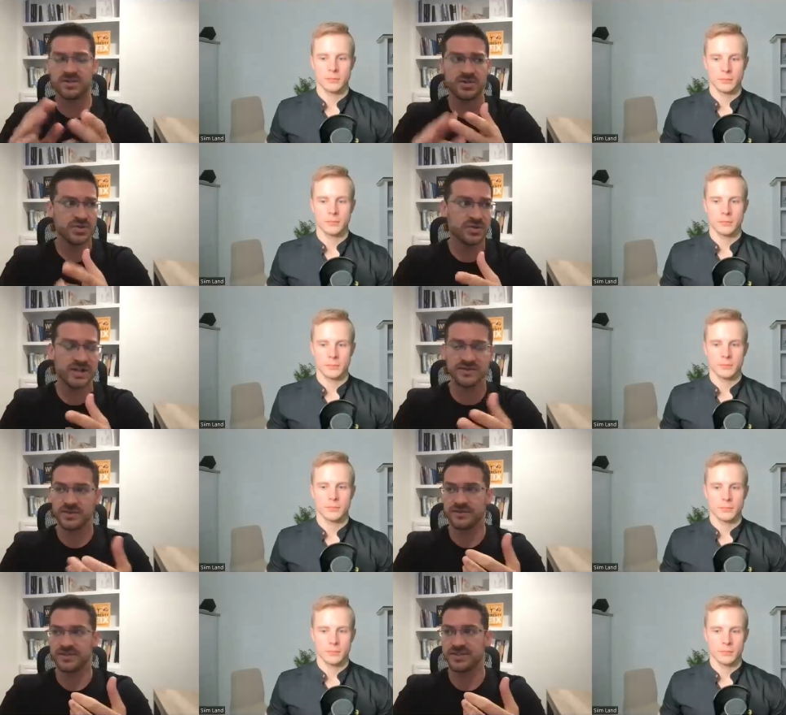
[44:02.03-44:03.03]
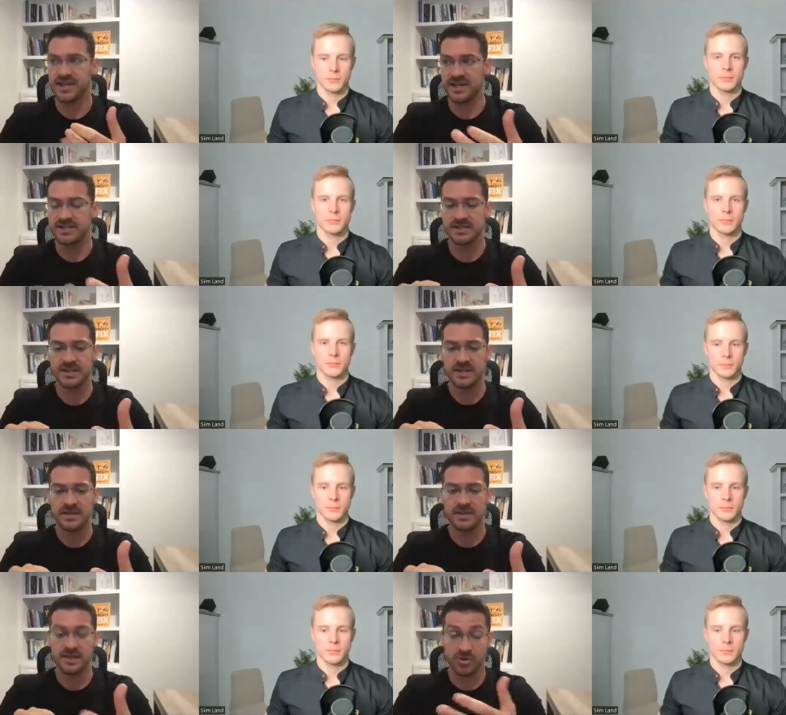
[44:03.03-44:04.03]
Speaker 1: it's too stressful of a state
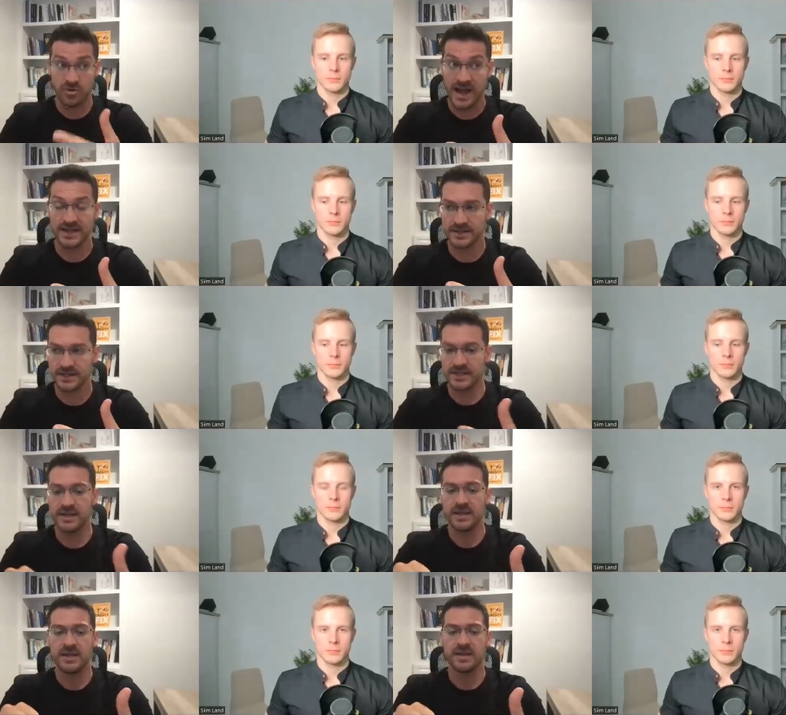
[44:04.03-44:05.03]
chronically.